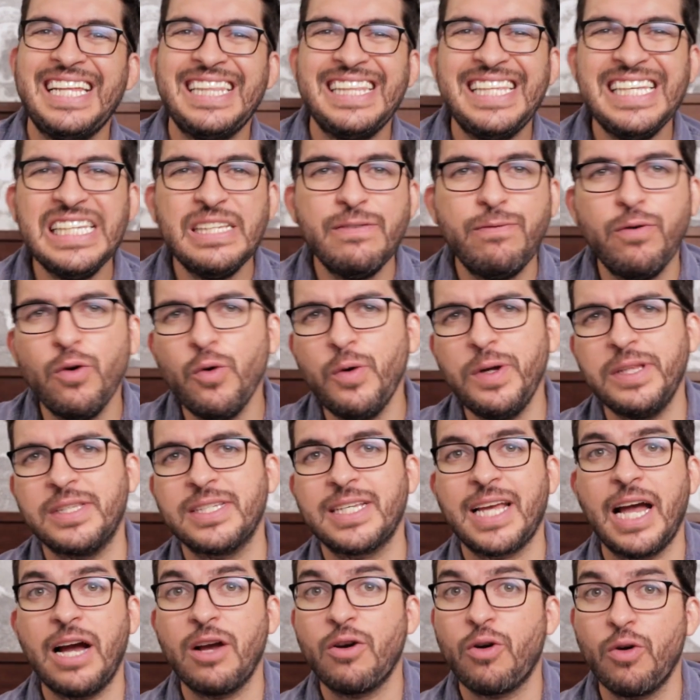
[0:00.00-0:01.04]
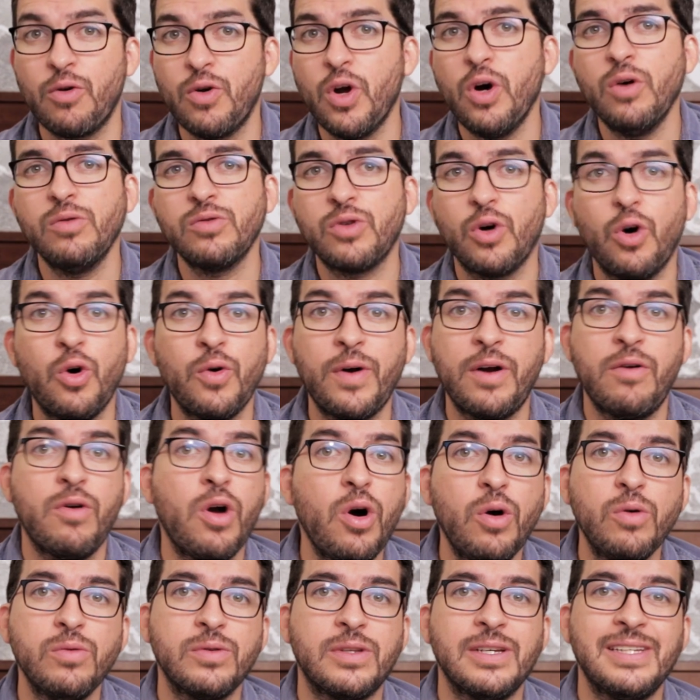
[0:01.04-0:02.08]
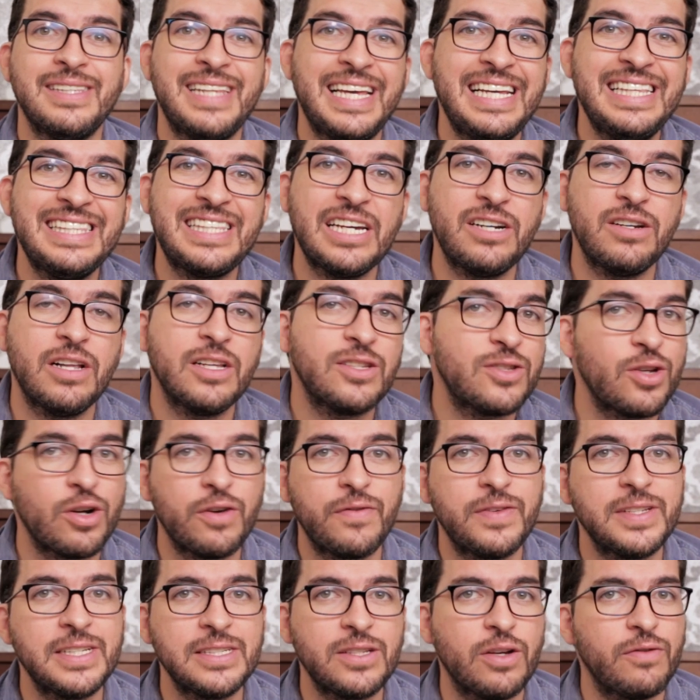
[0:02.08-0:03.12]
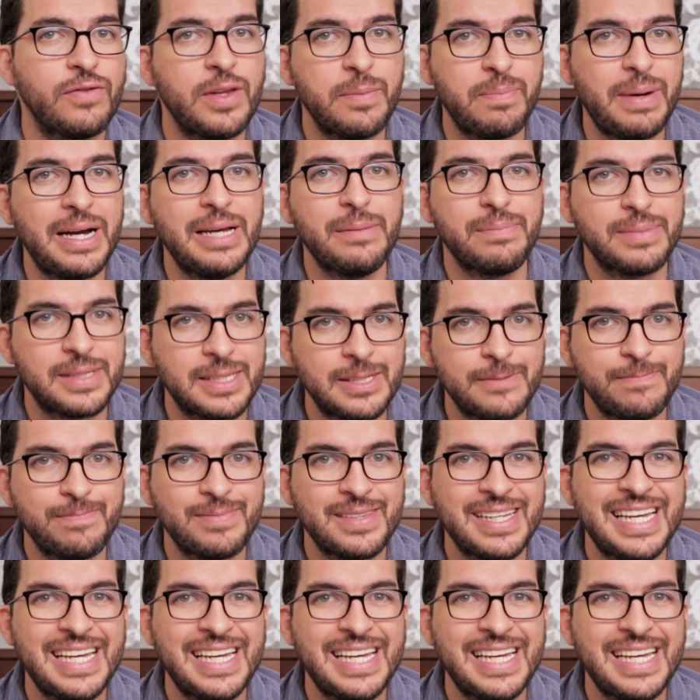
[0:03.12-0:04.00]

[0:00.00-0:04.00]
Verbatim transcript: These fluids can corrode or erode the internal surfaces of the pipes.